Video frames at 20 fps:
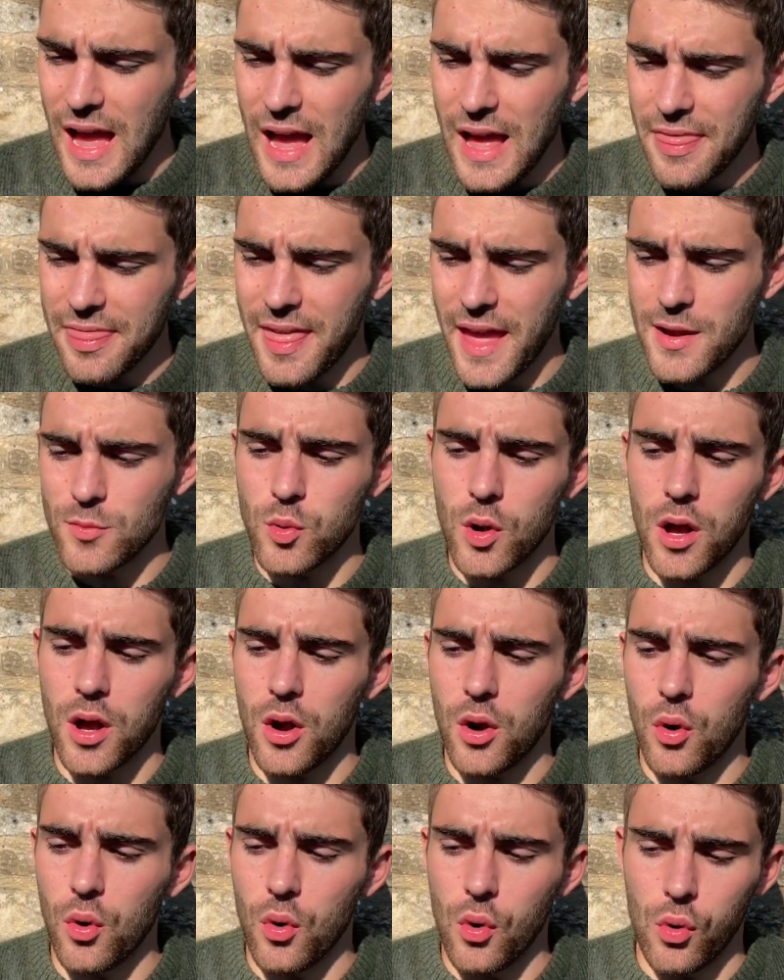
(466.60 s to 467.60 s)
They were
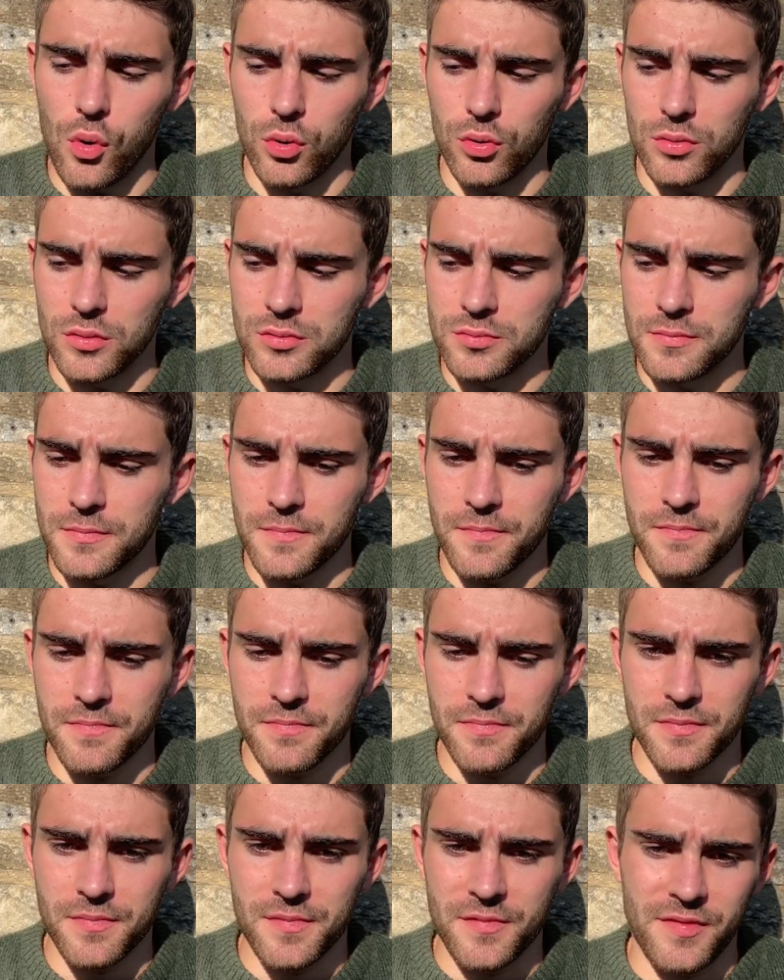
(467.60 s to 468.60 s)
all
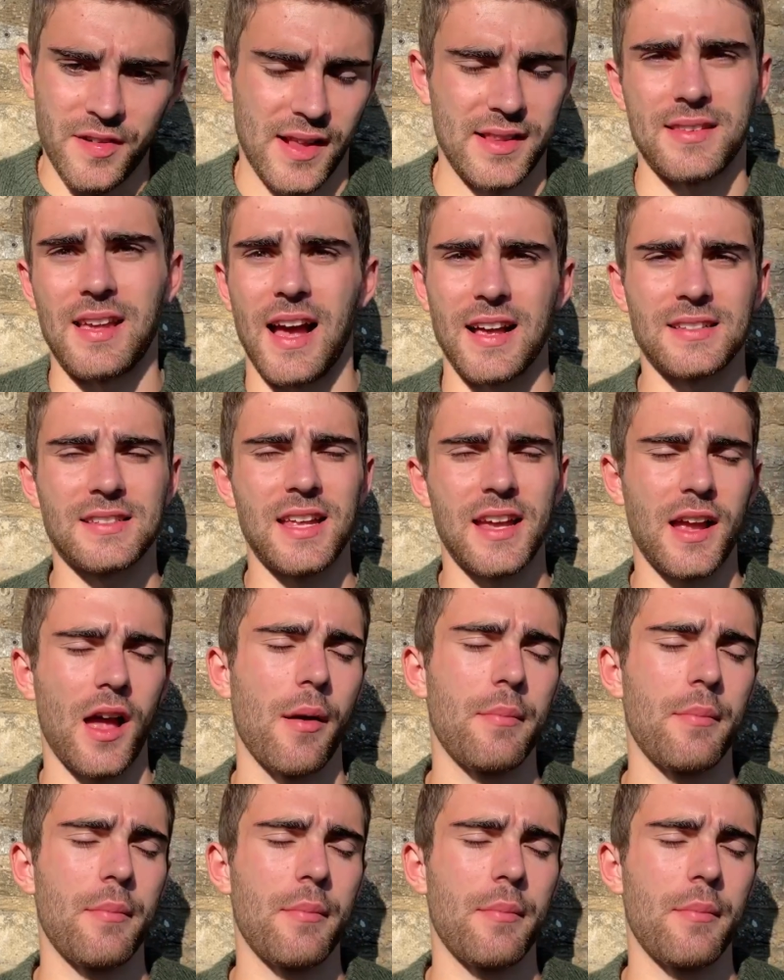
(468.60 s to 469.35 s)
fantastic.